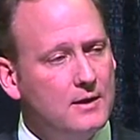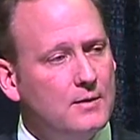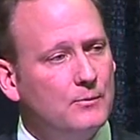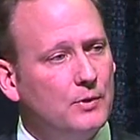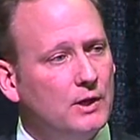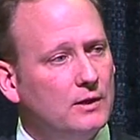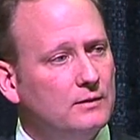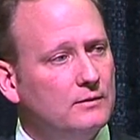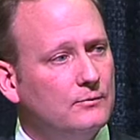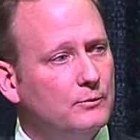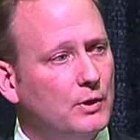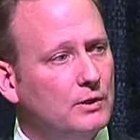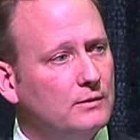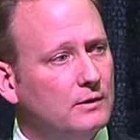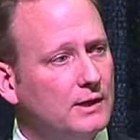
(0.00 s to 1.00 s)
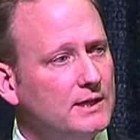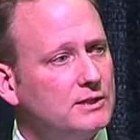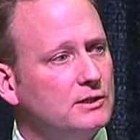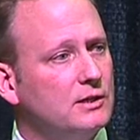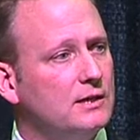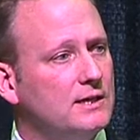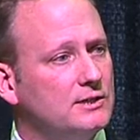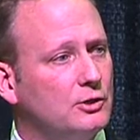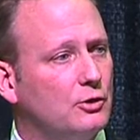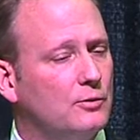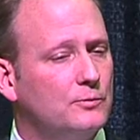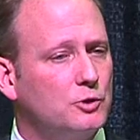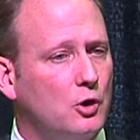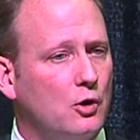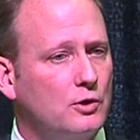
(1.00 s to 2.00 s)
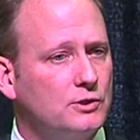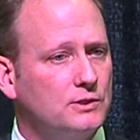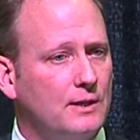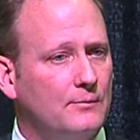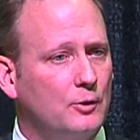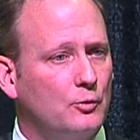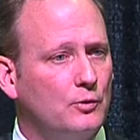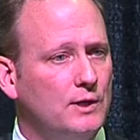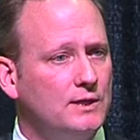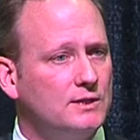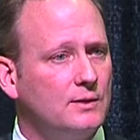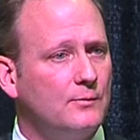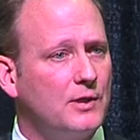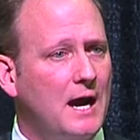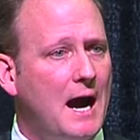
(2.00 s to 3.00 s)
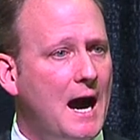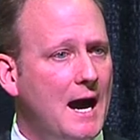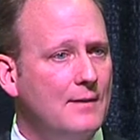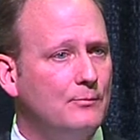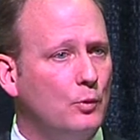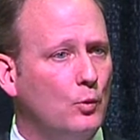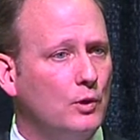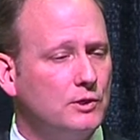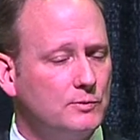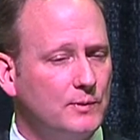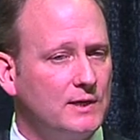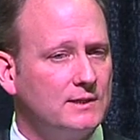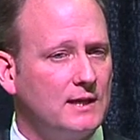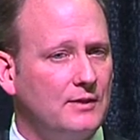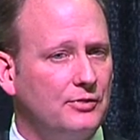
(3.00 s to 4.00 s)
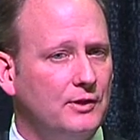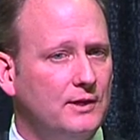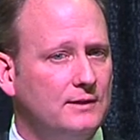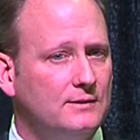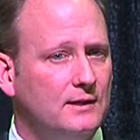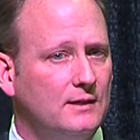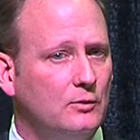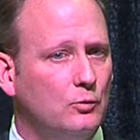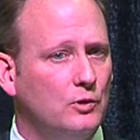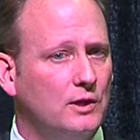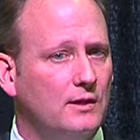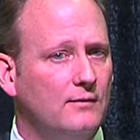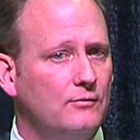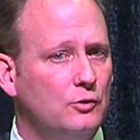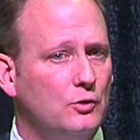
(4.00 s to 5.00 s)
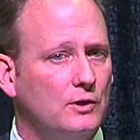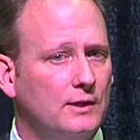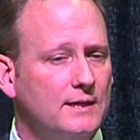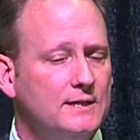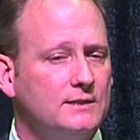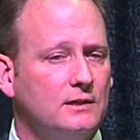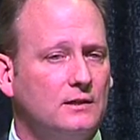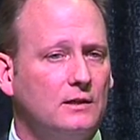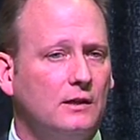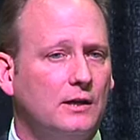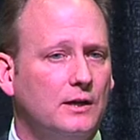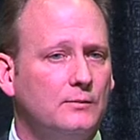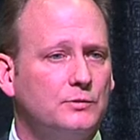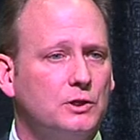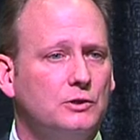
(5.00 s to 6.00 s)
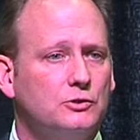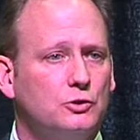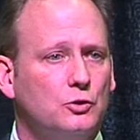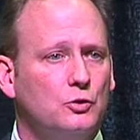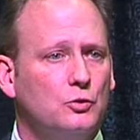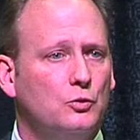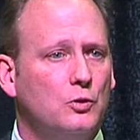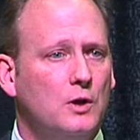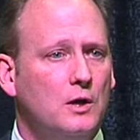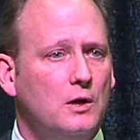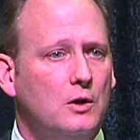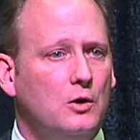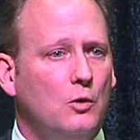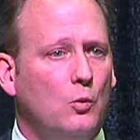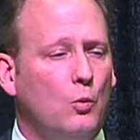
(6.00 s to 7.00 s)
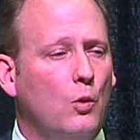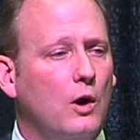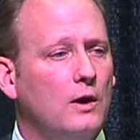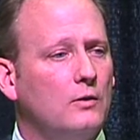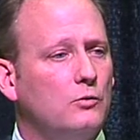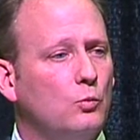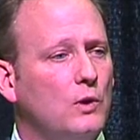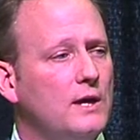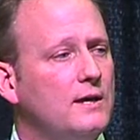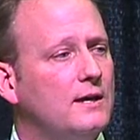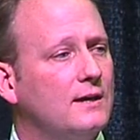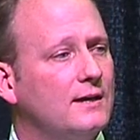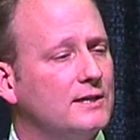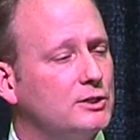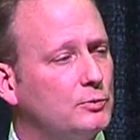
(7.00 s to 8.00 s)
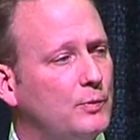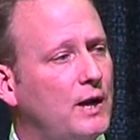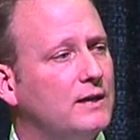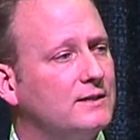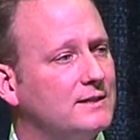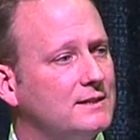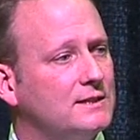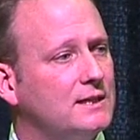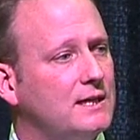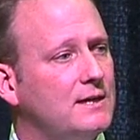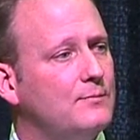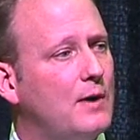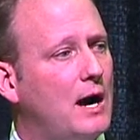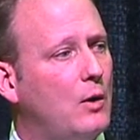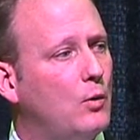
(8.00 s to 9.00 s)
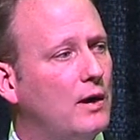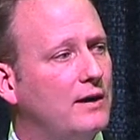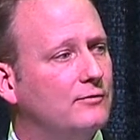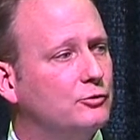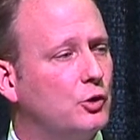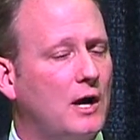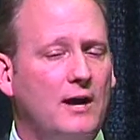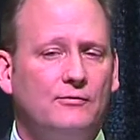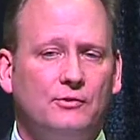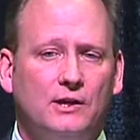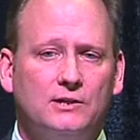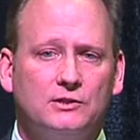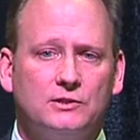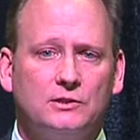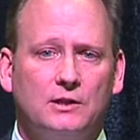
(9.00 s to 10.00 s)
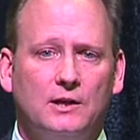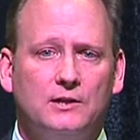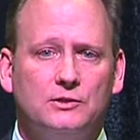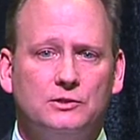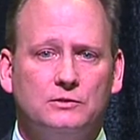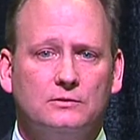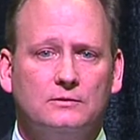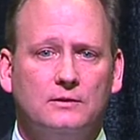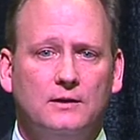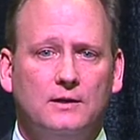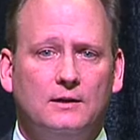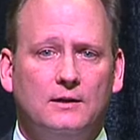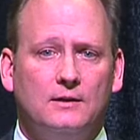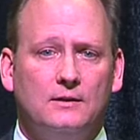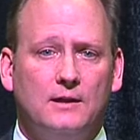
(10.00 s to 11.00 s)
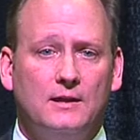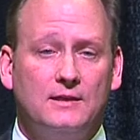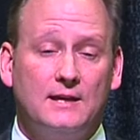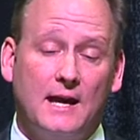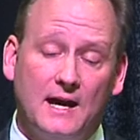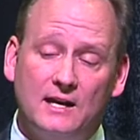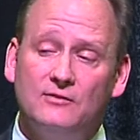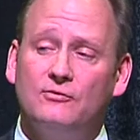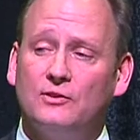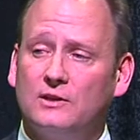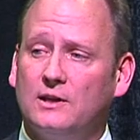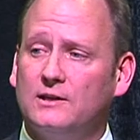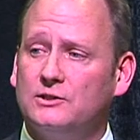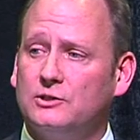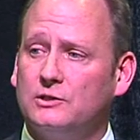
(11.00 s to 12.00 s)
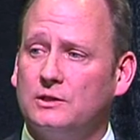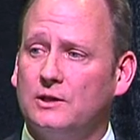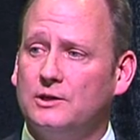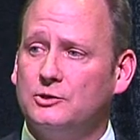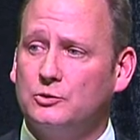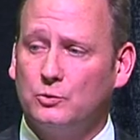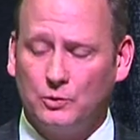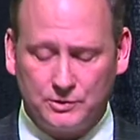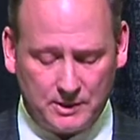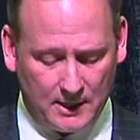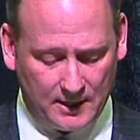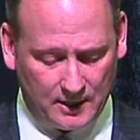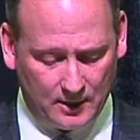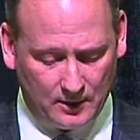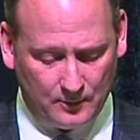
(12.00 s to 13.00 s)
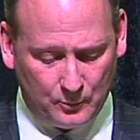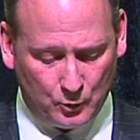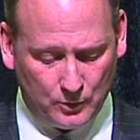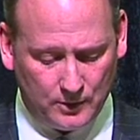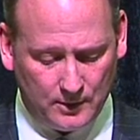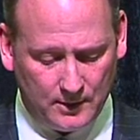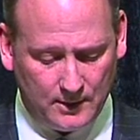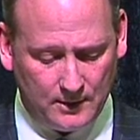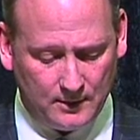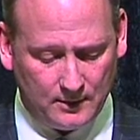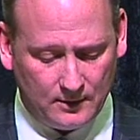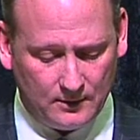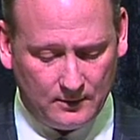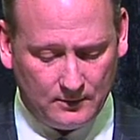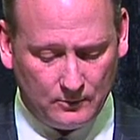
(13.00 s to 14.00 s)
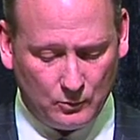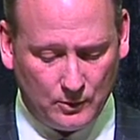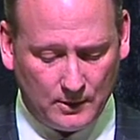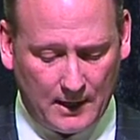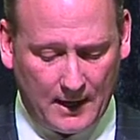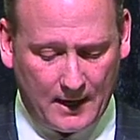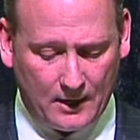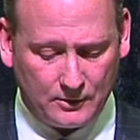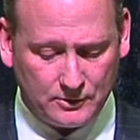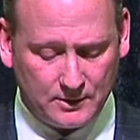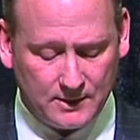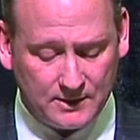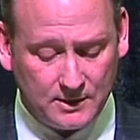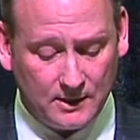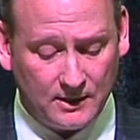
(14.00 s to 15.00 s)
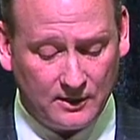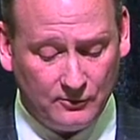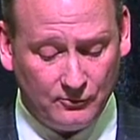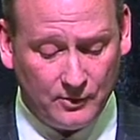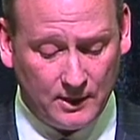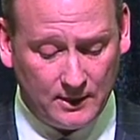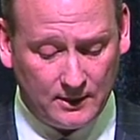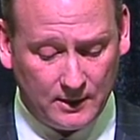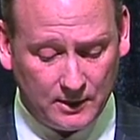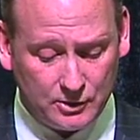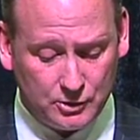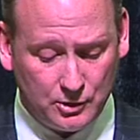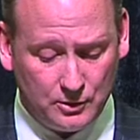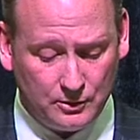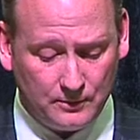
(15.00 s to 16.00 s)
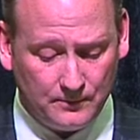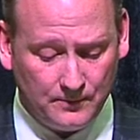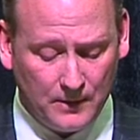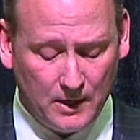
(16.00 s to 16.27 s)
But listen to these interim charges. I'm going to read some of the high points because I think that it will give you at least a glimpse into what we can expect to see by way of draft legislation that the 85th Legislature will take up when the House and the Senate convene next year.